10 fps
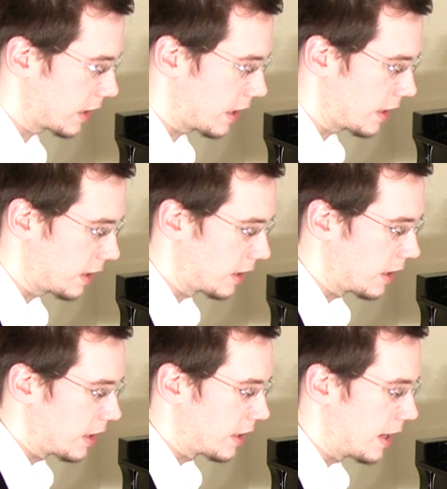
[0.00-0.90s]
Okay?
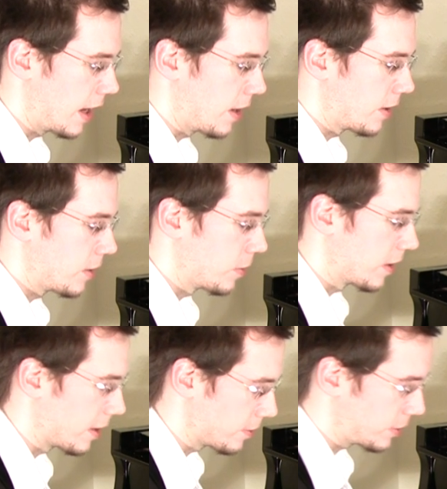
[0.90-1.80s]
Now,
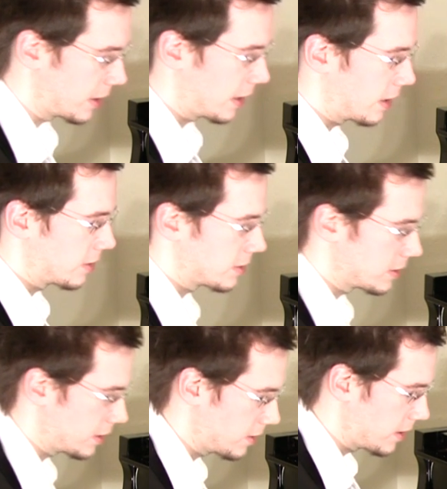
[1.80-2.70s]
what I'm going to get you to
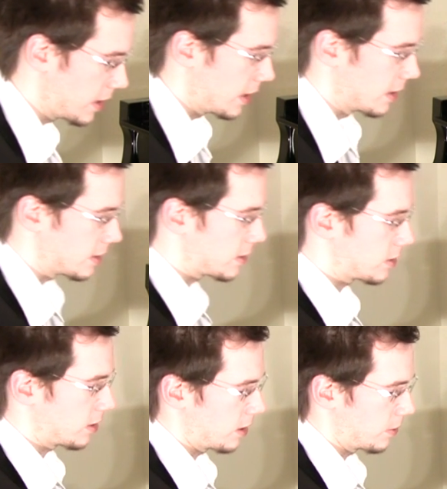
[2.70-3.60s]
do is
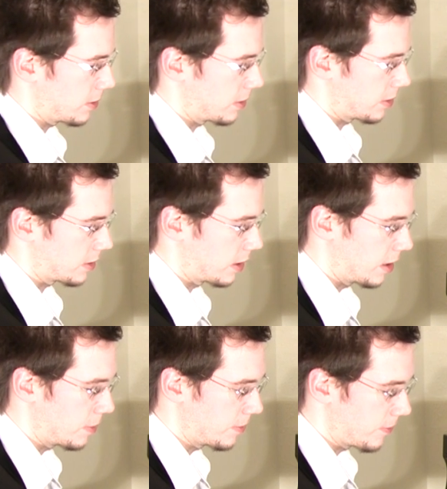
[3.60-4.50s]
start with your
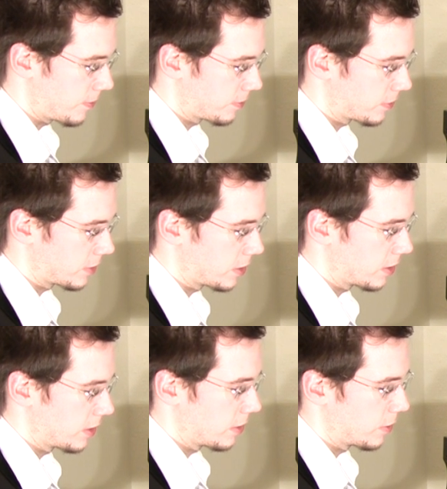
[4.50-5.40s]
thumb.
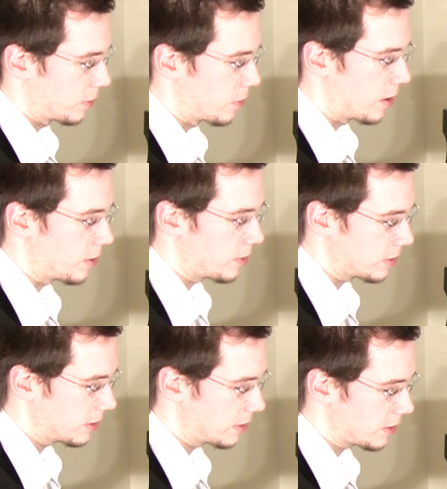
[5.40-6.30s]
While
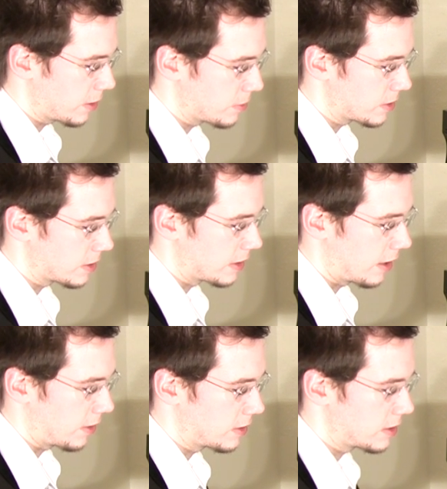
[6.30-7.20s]
holding your thumbs
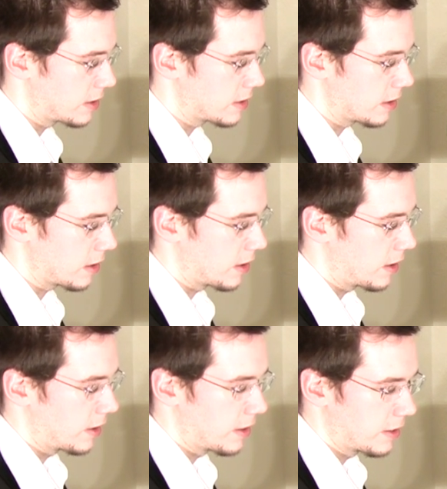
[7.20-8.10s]
down on C still,
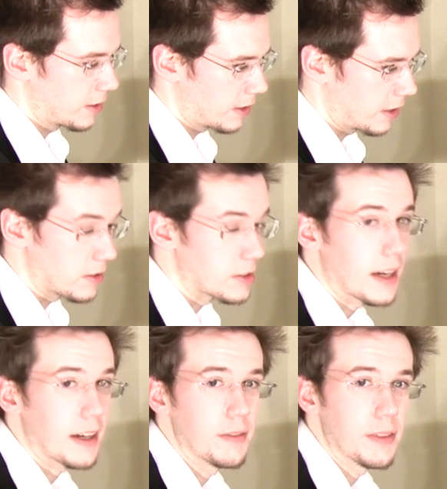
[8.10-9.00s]
hit your
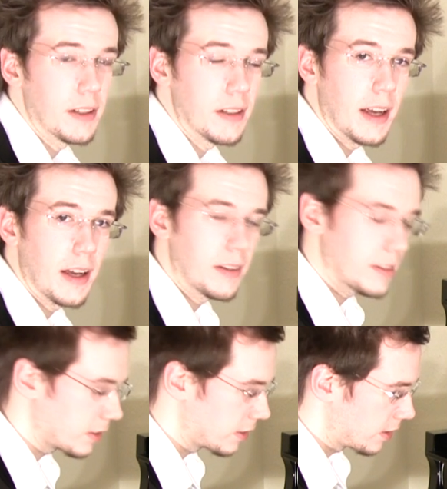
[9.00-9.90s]
second finger down,
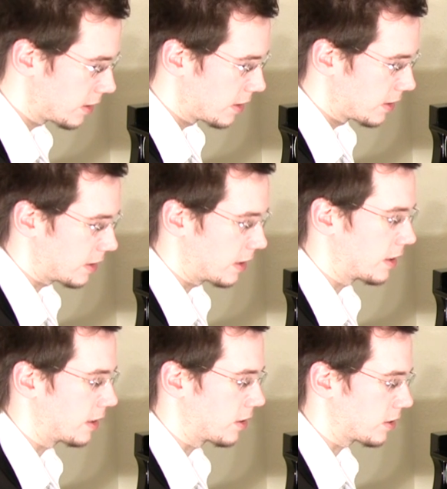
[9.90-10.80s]
then
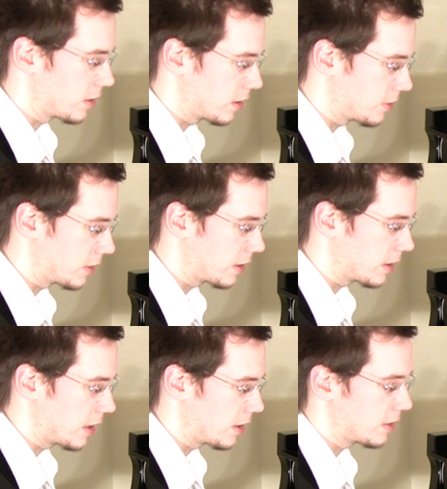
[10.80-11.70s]
hit your third finger
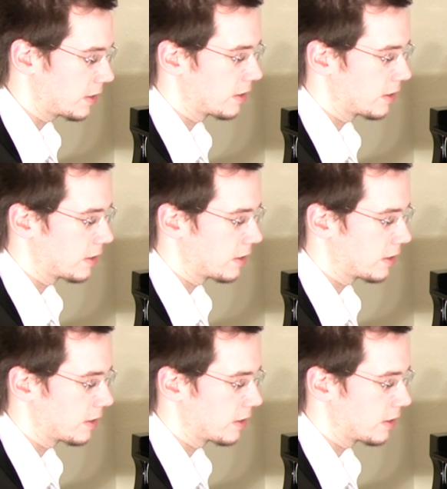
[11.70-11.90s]
down,